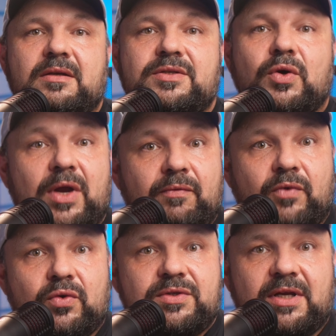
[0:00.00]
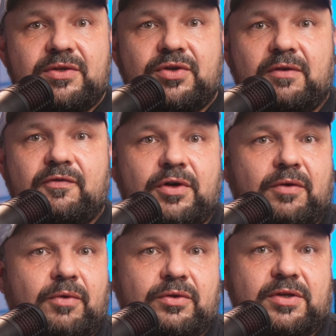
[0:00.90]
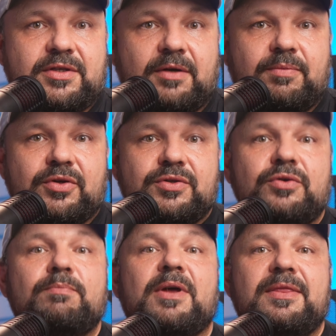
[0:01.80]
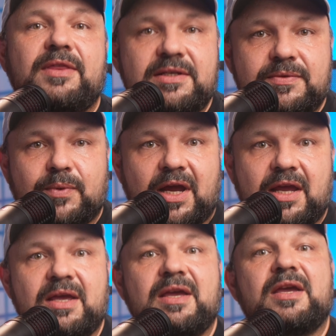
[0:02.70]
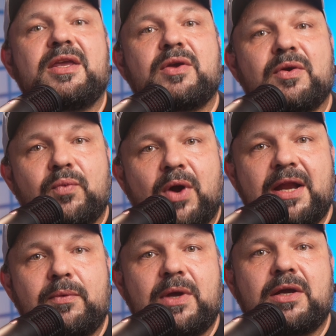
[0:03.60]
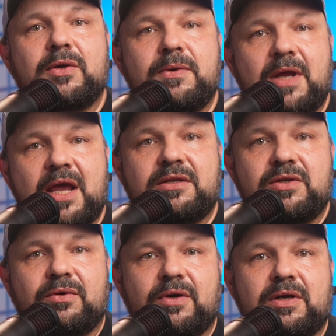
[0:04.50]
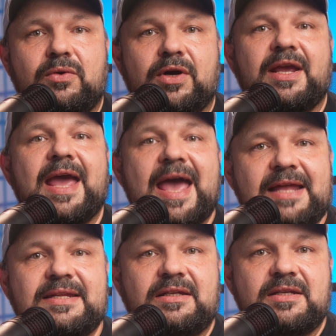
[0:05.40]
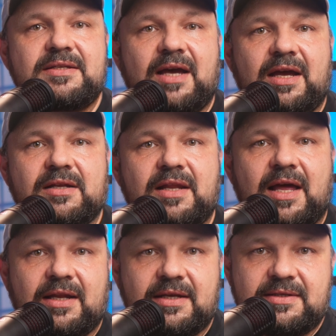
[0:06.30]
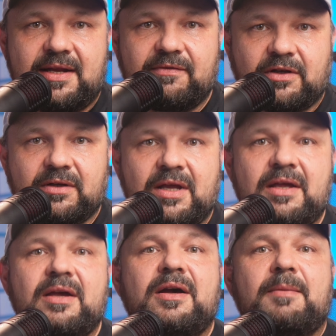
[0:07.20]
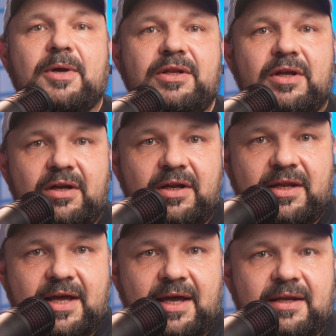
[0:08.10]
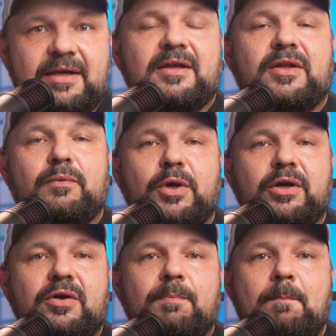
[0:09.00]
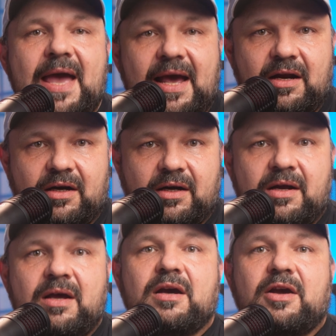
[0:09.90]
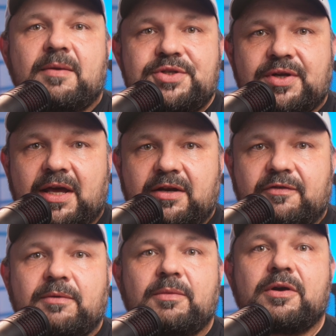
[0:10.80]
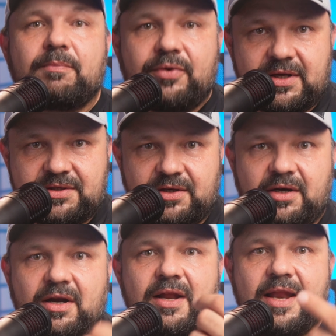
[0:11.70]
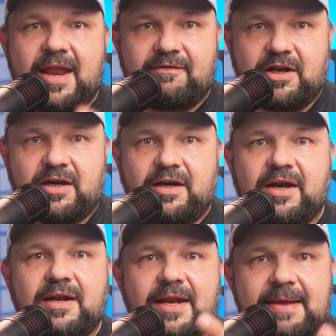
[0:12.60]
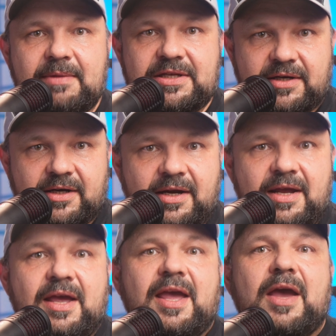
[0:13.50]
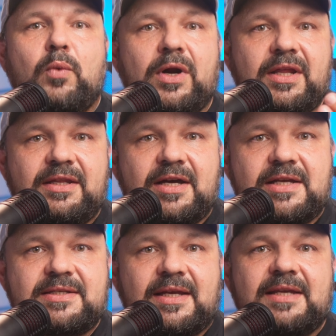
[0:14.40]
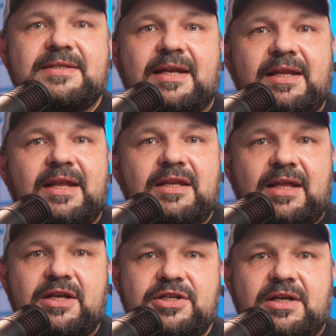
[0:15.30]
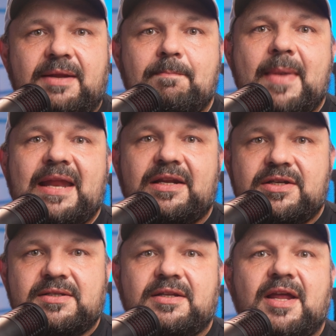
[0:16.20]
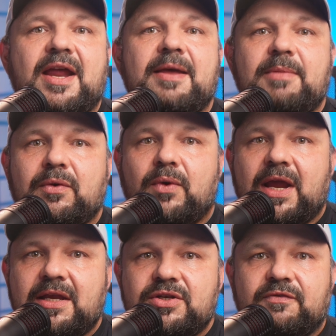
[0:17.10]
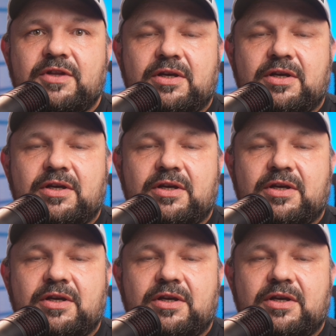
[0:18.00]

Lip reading: So can Rode Central for the RØDECaster Pro II, but this way you can right away create your recording at a desired loudness level. But not only that, the word compeller comes together from compressor, leveler, and limiter, and what it does is that it intelligently manages the dynamic range of the